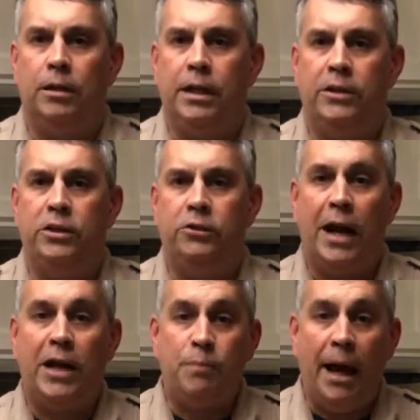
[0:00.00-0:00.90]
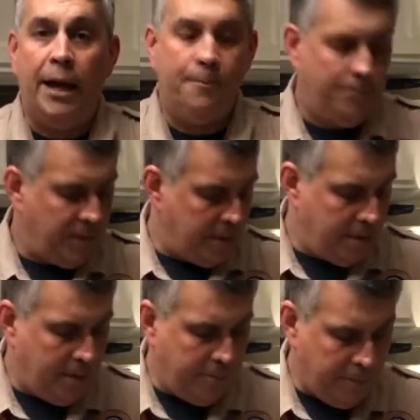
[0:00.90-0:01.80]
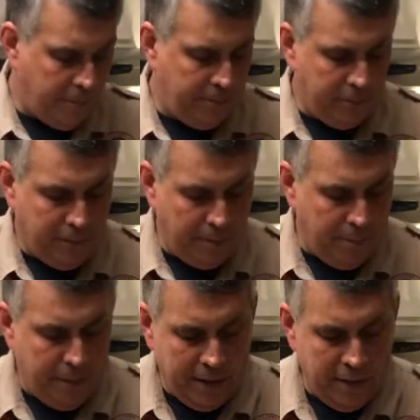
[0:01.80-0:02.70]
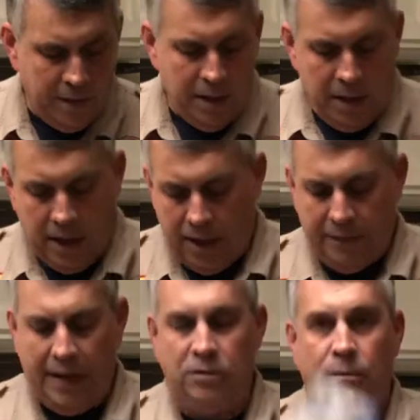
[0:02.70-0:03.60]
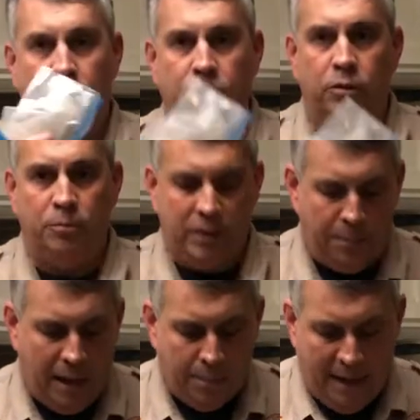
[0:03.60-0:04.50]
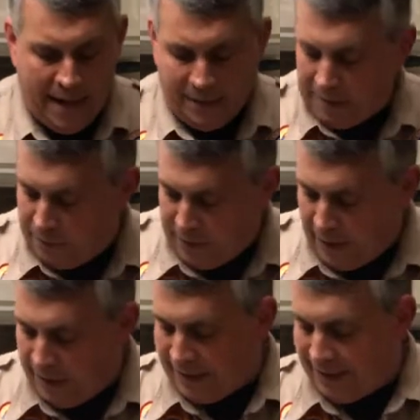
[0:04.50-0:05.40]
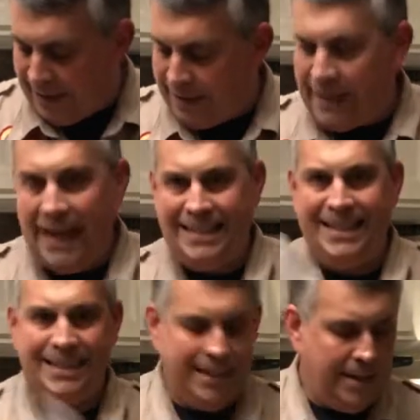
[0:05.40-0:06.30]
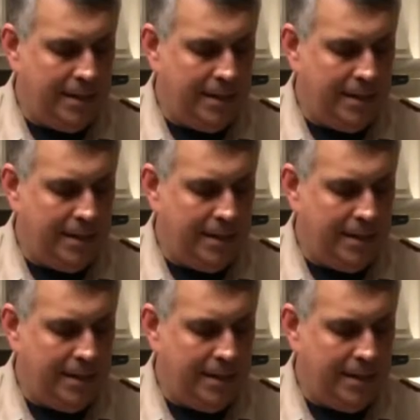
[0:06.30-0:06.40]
kitchen trash bag for something bigger. I've got some Ziploc bags in various sizes.